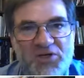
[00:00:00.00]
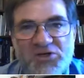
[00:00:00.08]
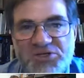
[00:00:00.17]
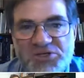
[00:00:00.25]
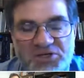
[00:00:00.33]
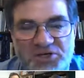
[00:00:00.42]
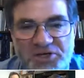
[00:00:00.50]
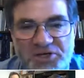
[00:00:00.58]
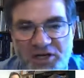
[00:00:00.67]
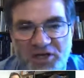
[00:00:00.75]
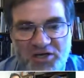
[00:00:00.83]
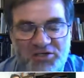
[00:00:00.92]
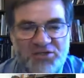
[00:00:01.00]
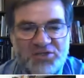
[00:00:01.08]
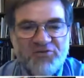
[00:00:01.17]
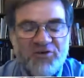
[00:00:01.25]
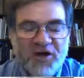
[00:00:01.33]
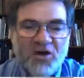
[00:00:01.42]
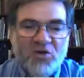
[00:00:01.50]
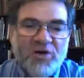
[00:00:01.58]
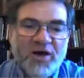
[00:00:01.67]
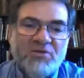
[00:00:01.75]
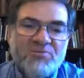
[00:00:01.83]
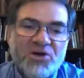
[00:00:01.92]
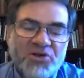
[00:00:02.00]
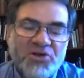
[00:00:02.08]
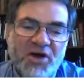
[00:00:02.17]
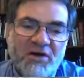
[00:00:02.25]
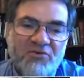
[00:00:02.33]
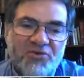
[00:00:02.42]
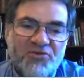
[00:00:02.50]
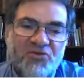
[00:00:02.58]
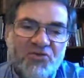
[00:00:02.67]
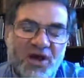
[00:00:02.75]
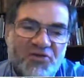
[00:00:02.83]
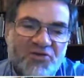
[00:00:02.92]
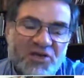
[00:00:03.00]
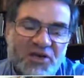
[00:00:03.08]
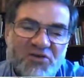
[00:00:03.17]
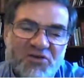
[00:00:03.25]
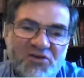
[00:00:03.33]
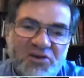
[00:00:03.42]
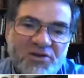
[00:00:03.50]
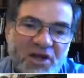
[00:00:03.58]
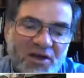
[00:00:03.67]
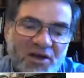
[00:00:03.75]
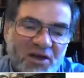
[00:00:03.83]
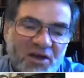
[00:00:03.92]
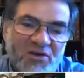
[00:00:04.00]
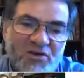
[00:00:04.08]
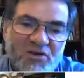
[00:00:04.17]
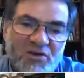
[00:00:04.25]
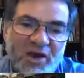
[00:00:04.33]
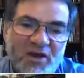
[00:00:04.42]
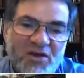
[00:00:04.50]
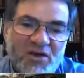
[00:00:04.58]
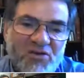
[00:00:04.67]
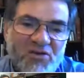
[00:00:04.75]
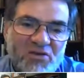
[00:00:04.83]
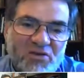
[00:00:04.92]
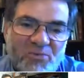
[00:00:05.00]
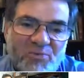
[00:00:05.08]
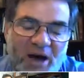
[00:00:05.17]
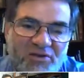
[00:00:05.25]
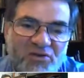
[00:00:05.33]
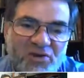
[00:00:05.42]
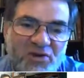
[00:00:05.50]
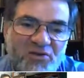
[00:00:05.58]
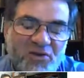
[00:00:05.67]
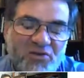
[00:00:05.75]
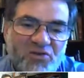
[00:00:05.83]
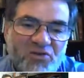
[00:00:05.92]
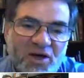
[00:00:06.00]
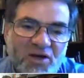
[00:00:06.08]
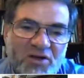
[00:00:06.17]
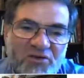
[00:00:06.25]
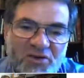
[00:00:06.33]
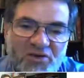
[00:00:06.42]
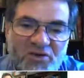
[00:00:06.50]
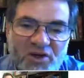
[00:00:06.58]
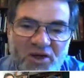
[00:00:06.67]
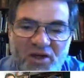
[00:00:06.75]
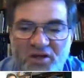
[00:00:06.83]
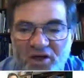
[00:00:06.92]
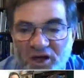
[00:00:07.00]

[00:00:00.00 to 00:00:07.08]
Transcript: You still need to find a way to build the level of trust, and you still need this this uh, positive, constructive listening.